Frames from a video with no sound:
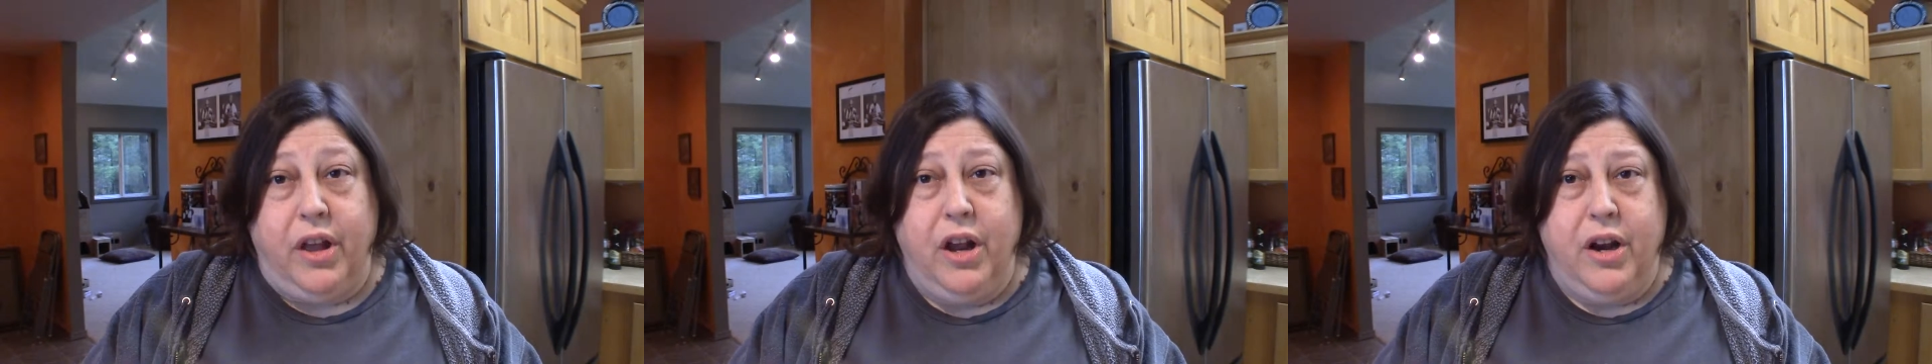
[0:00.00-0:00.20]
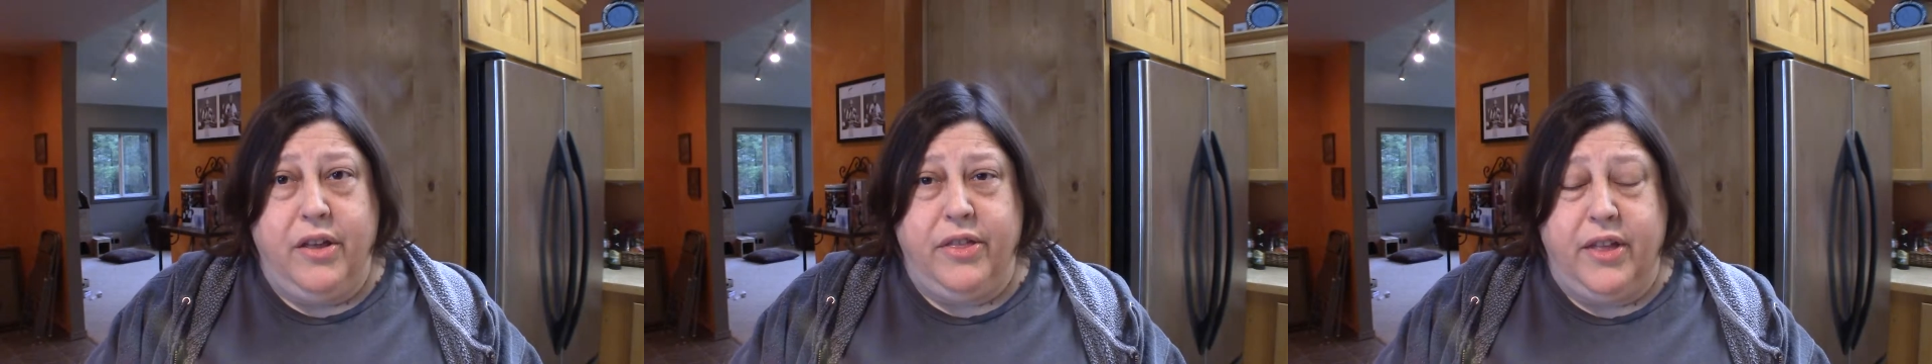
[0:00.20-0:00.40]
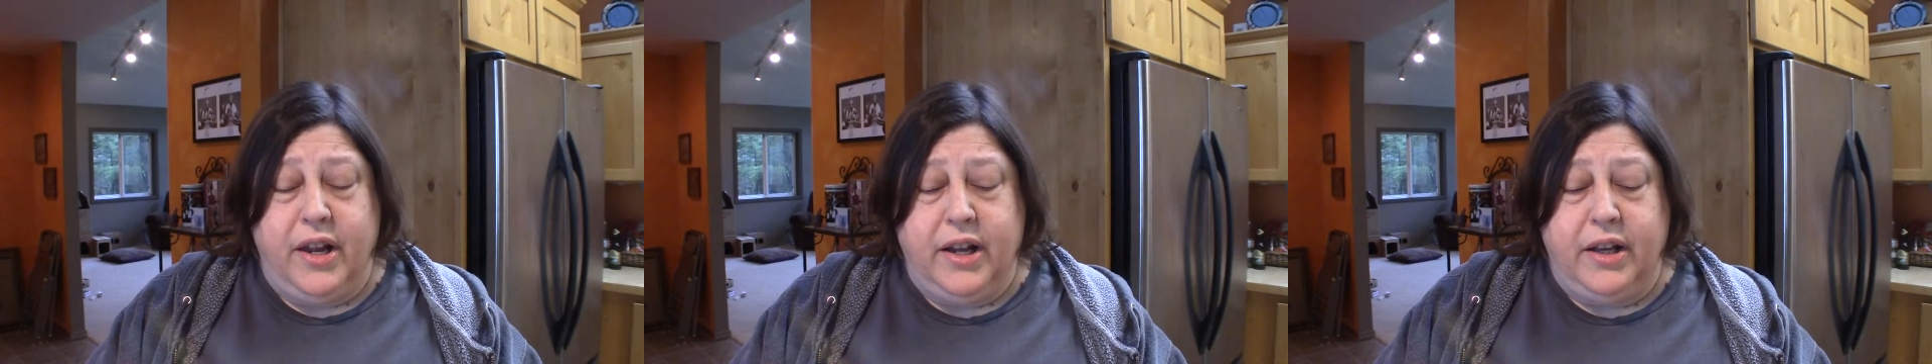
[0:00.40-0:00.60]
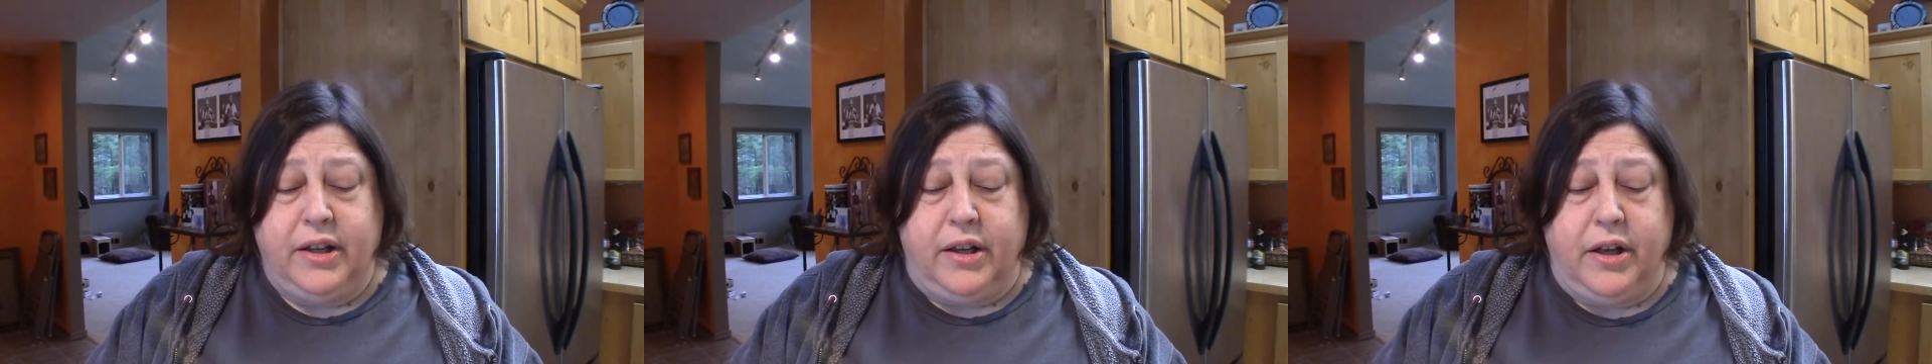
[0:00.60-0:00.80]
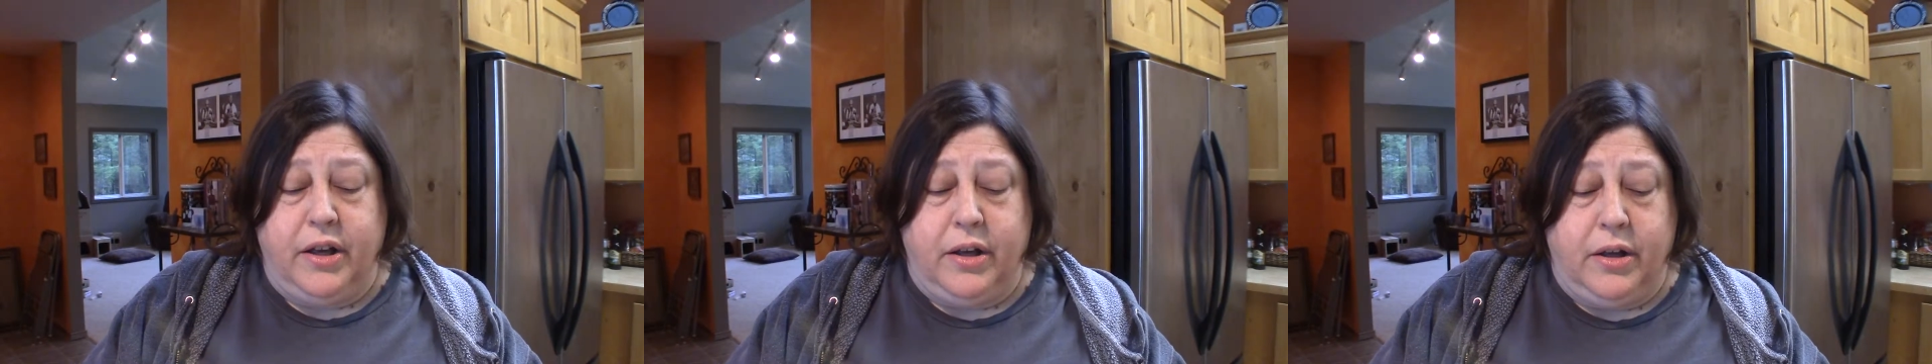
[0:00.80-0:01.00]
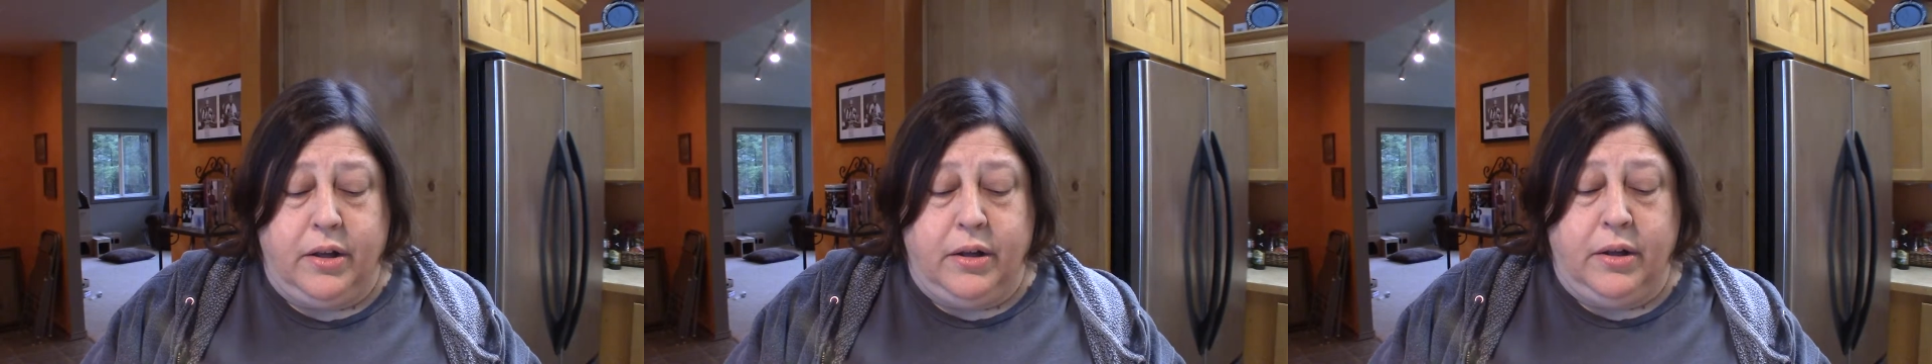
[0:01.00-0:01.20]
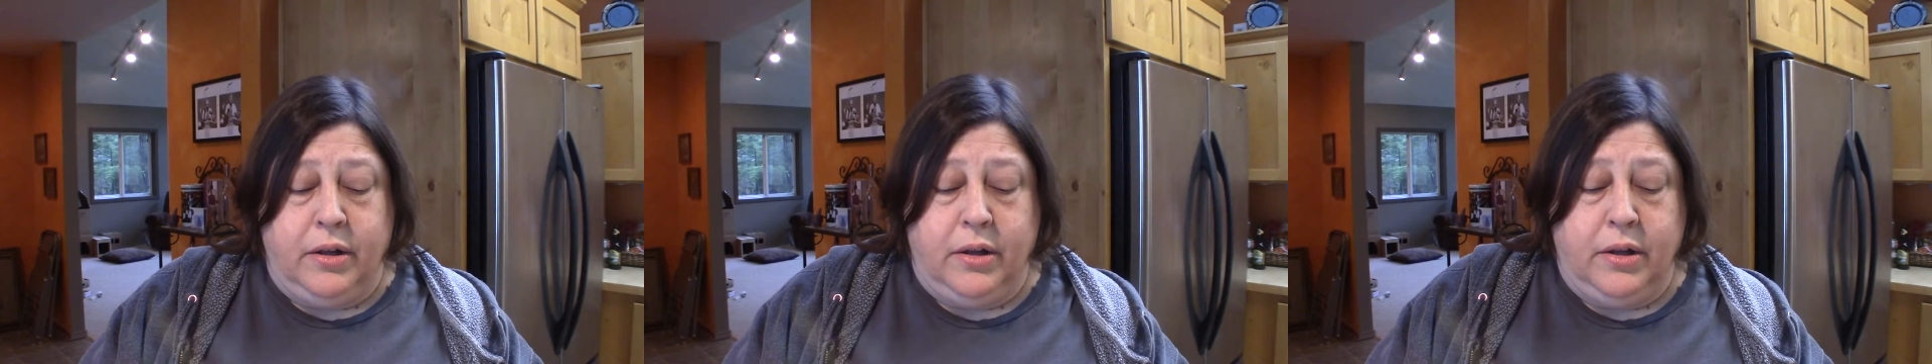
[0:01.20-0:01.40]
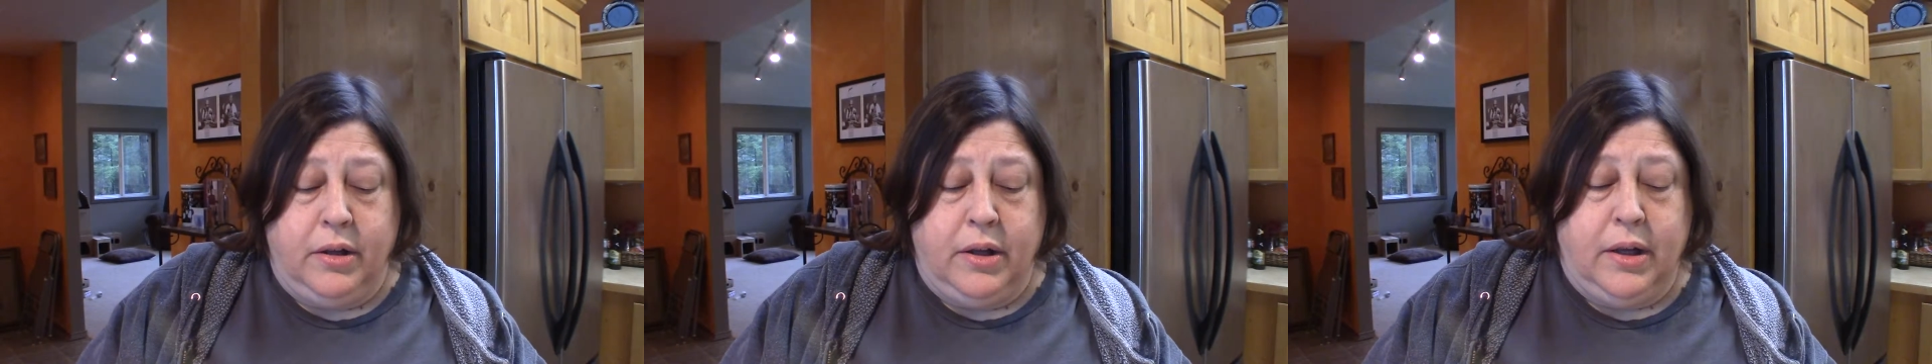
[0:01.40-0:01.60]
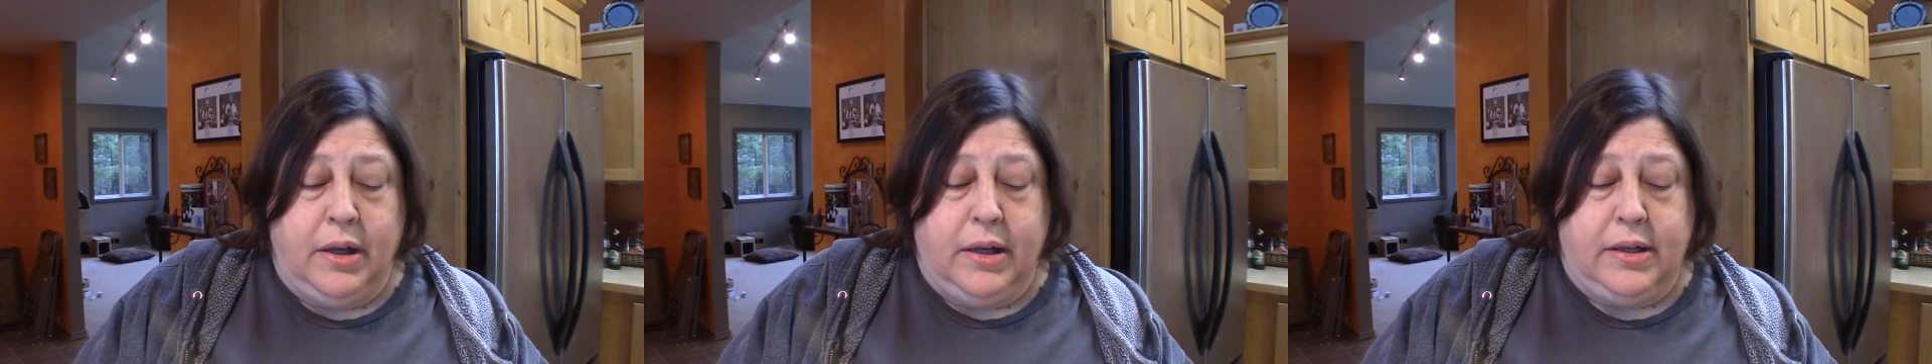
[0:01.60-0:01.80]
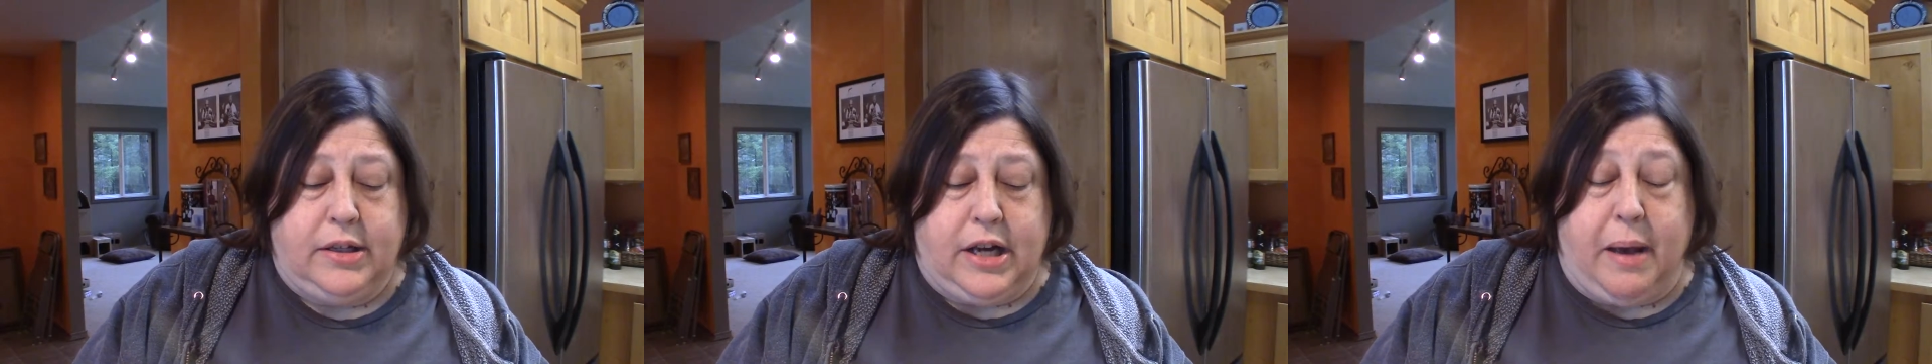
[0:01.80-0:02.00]
authentic
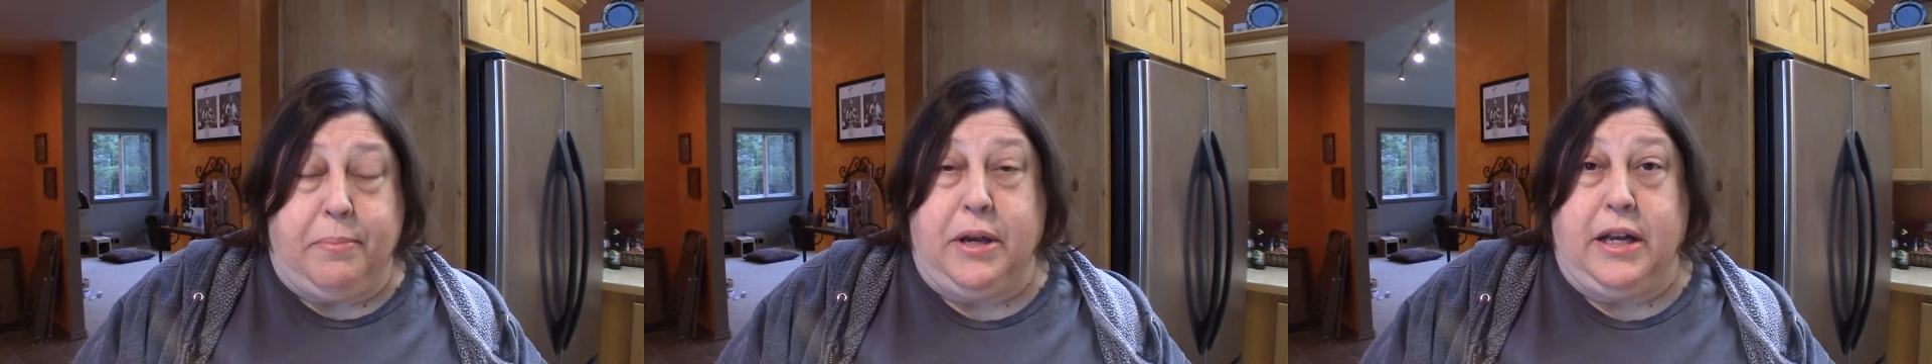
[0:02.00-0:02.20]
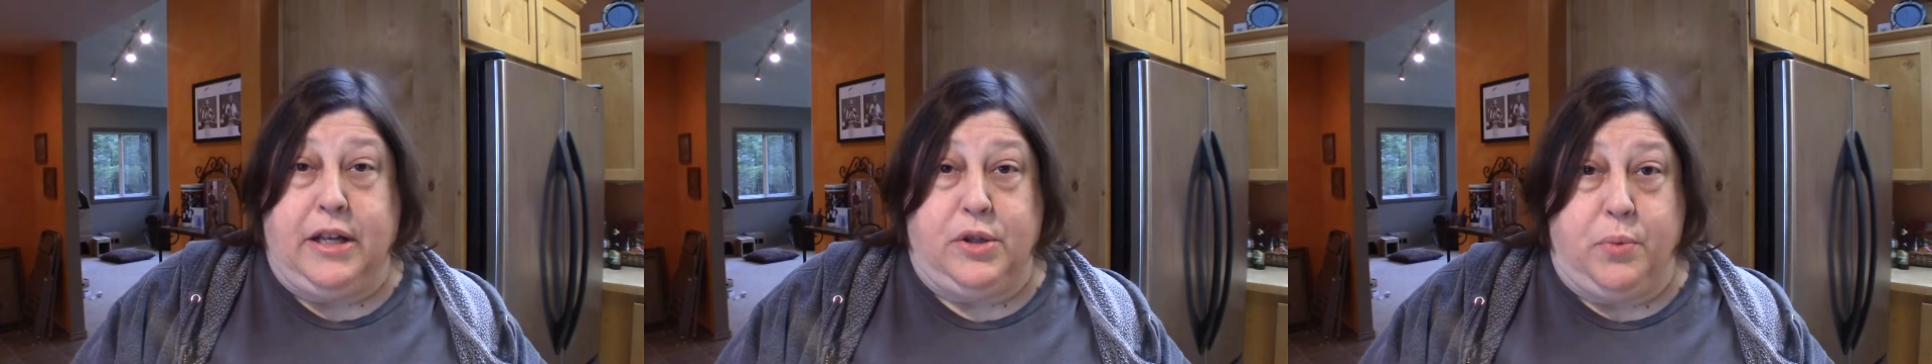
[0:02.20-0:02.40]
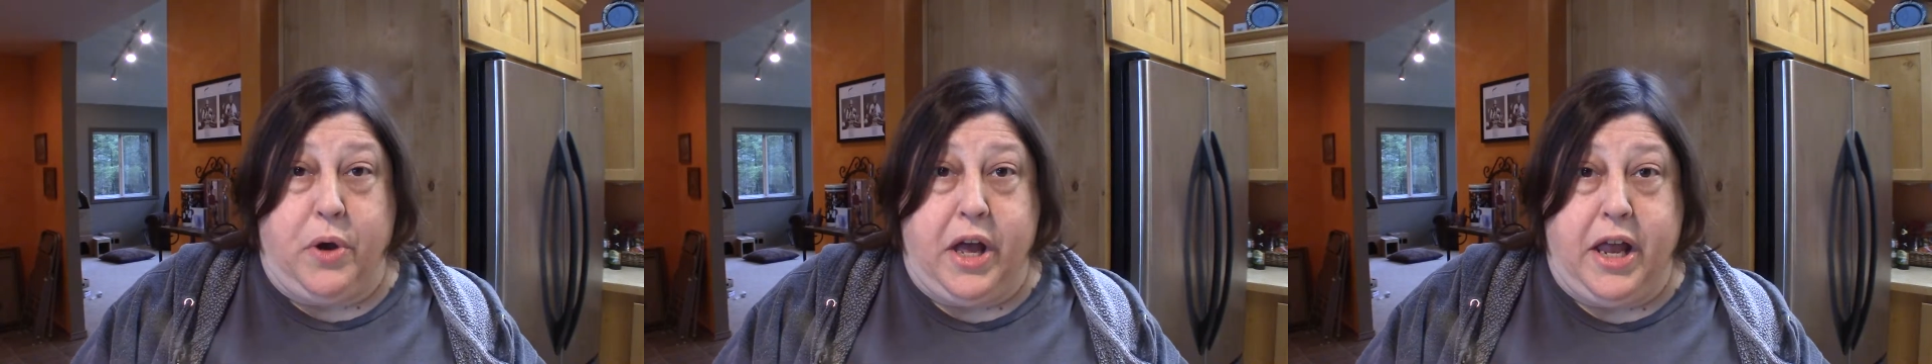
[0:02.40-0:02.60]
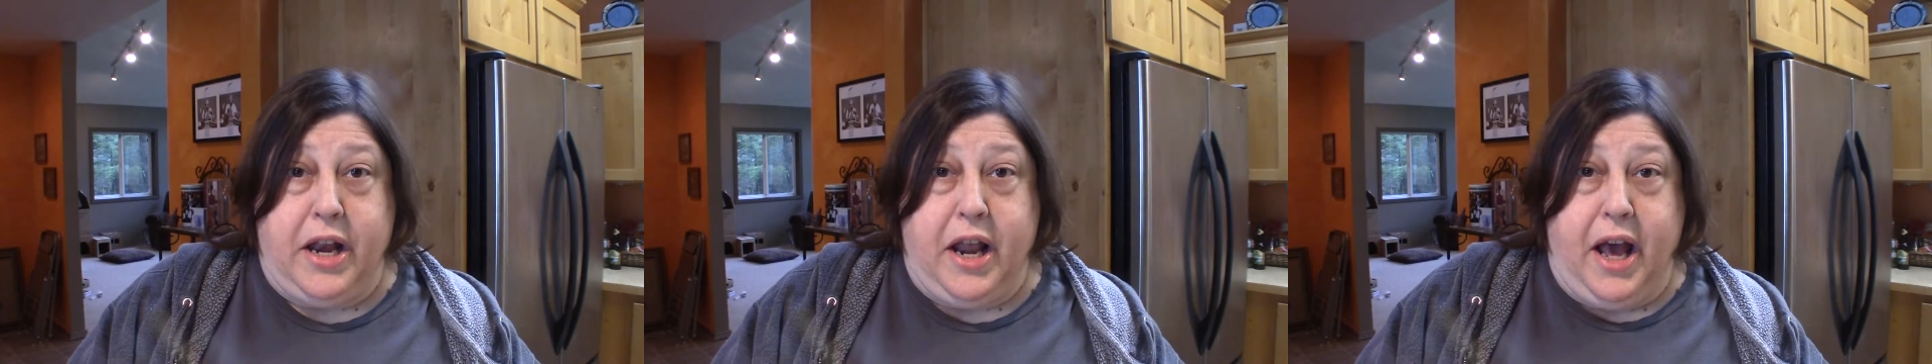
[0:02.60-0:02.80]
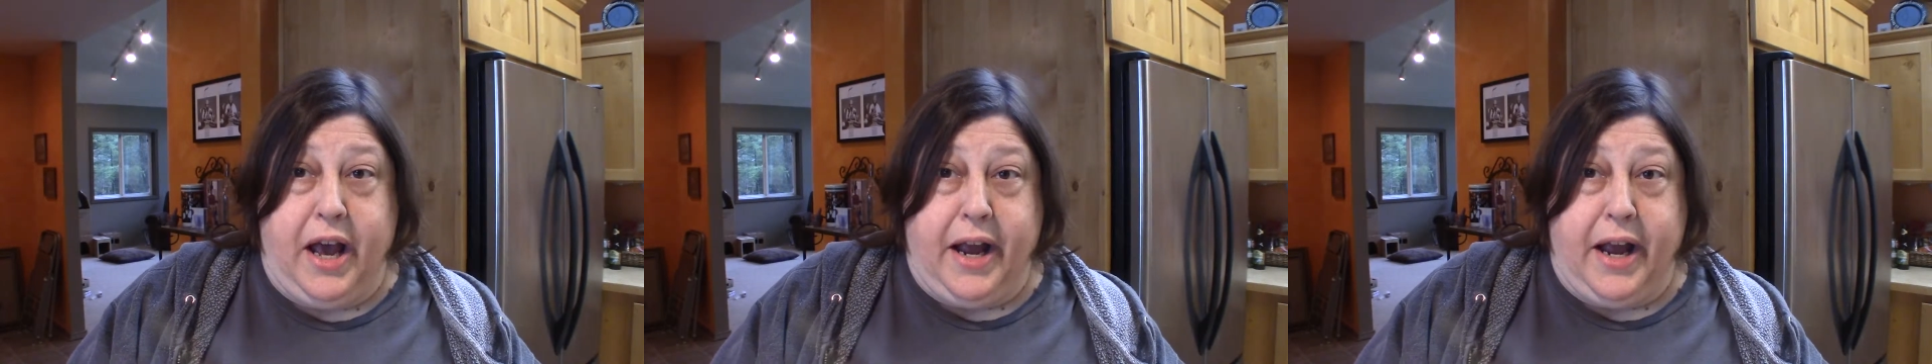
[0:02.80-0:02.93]
Japanese one.